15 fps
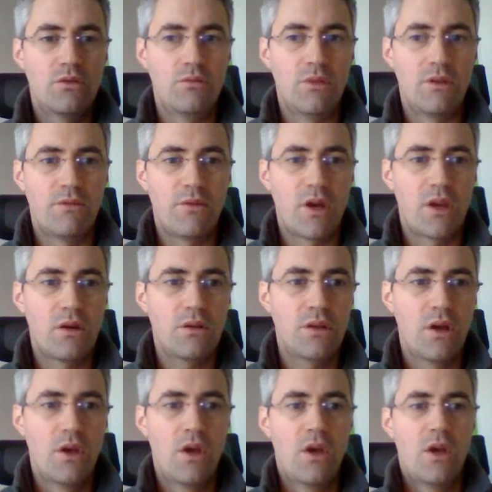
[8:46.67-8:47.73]
be
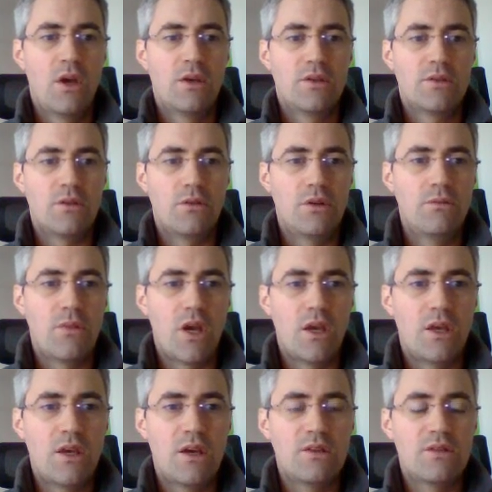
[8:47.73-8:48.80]
fired. So in
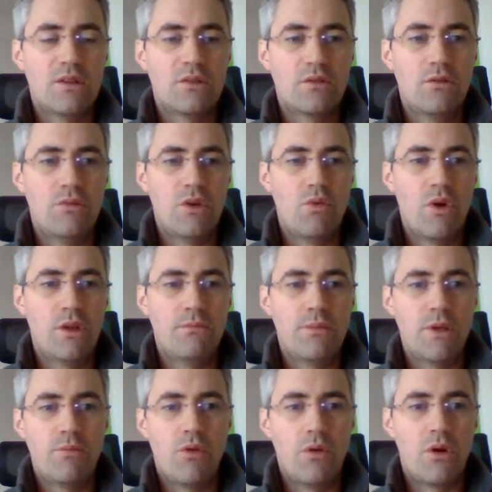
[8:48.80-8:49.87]
my case, that's going to be when
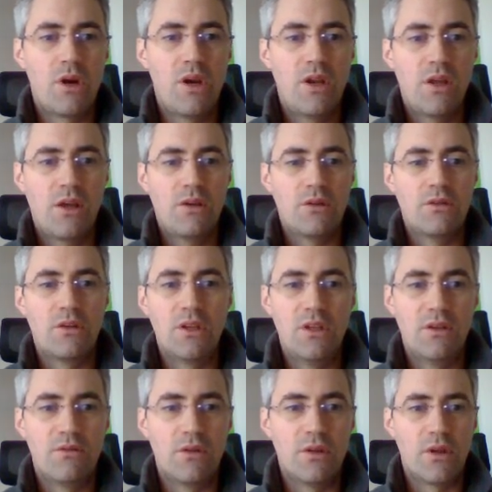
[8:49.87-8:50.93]
people click on a
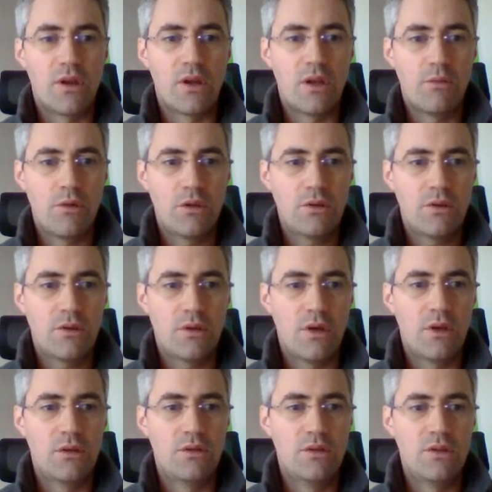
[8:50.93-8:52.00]
given element,
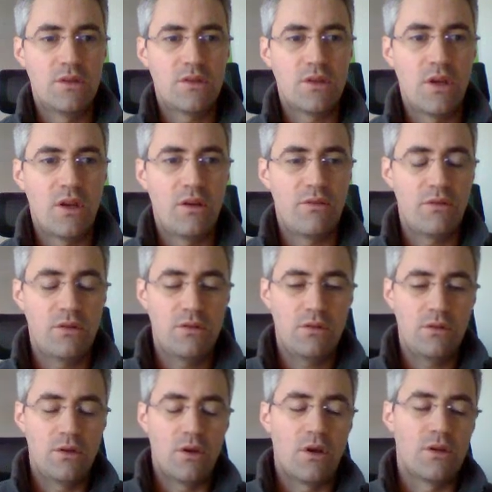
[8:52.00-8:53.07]
and this
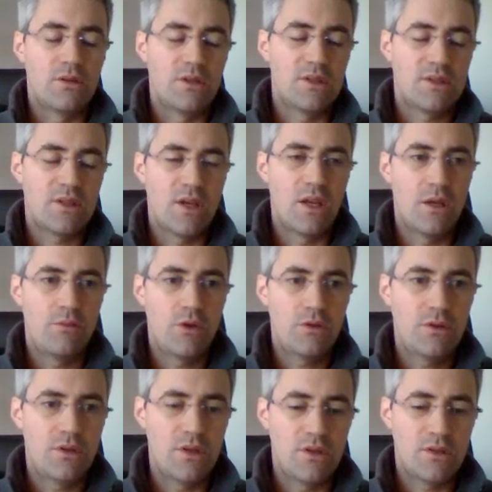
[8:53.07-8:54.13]
element
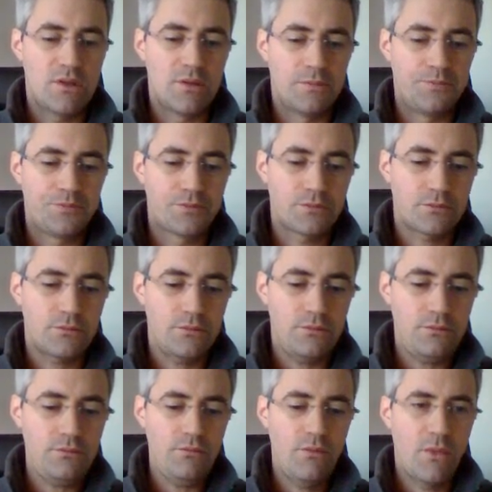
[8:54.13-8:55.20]
is
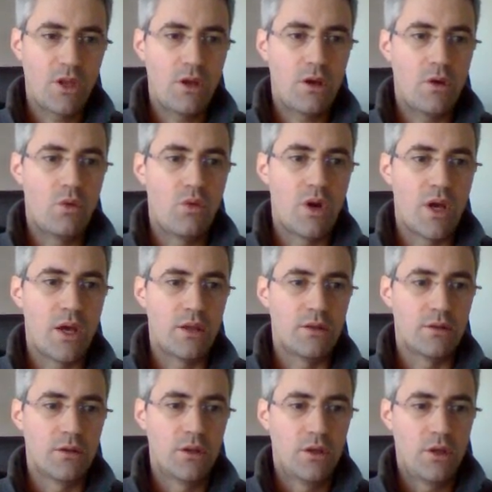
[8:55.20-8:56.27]

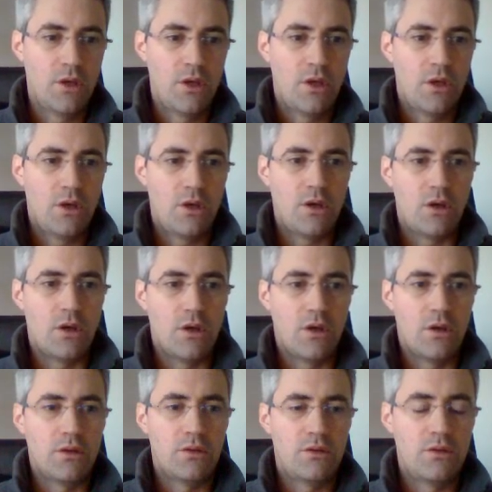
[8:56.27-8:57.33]
when
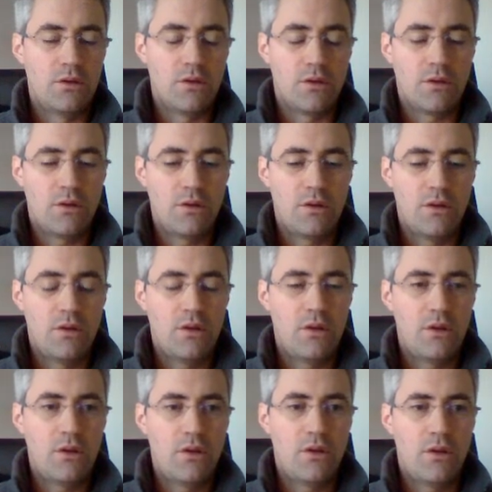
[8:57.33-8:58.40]
the
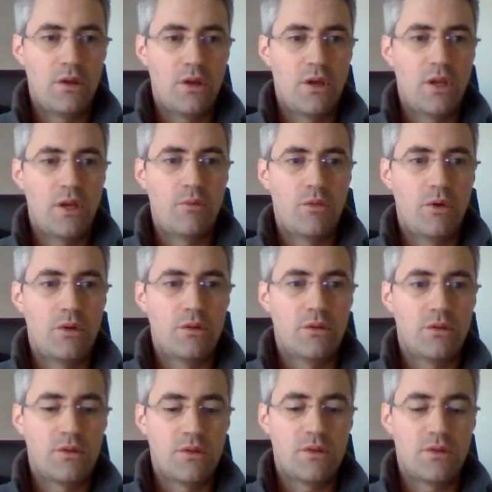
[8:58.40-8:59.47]

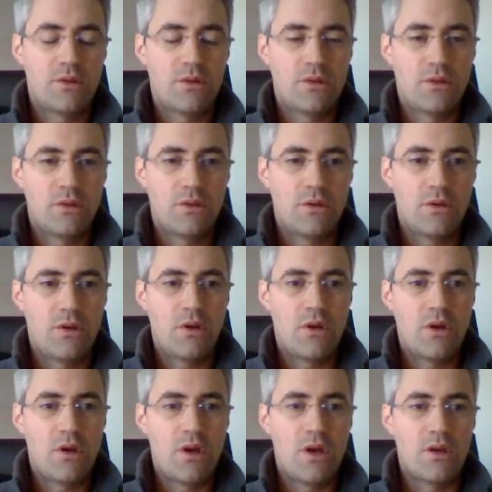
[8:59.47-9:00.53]
element
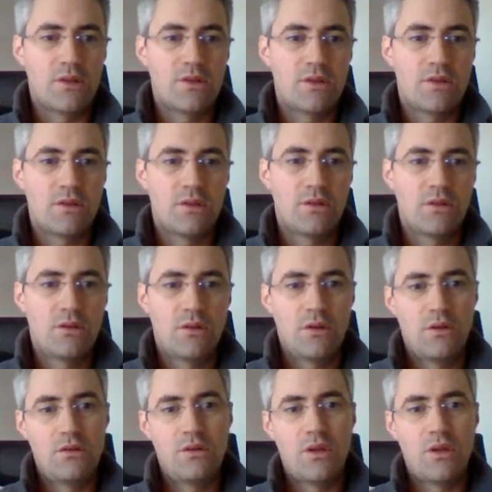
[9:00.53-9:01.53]
has an